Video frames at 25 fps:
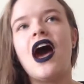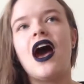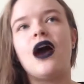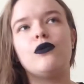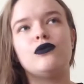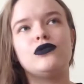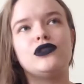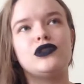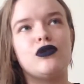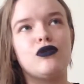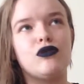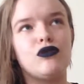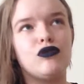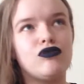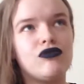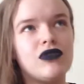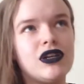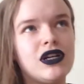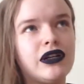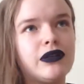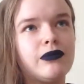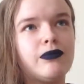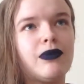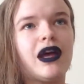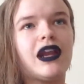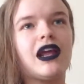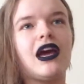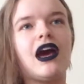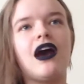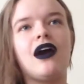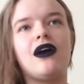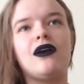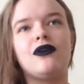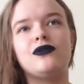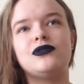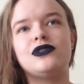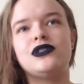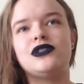I was so thrilled by it,
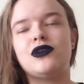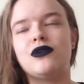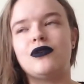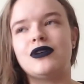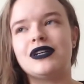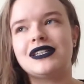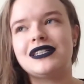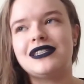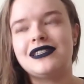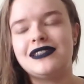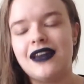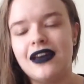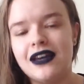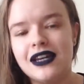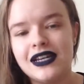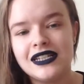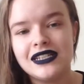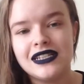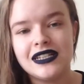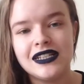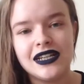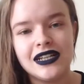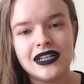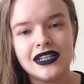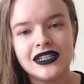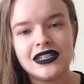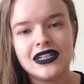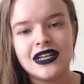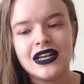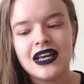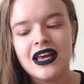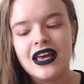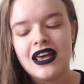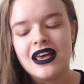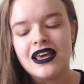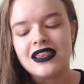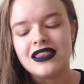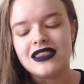I was so excited
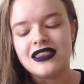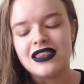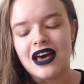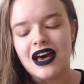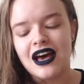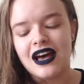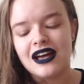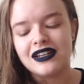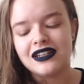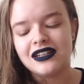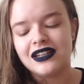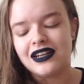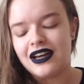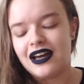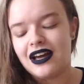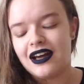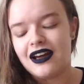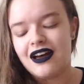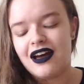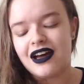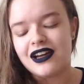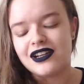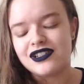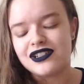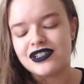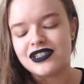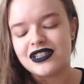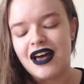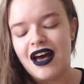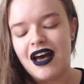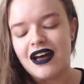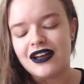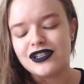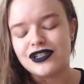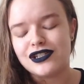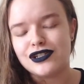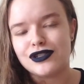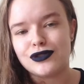that I just
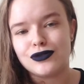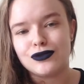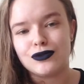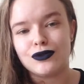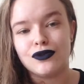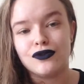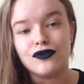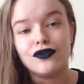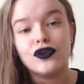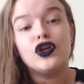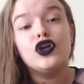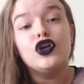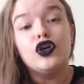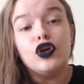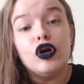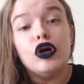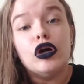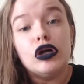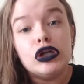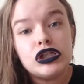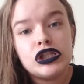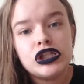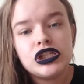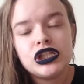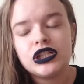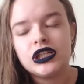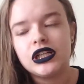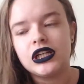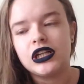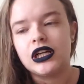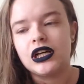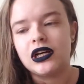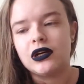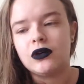had to sort of gush.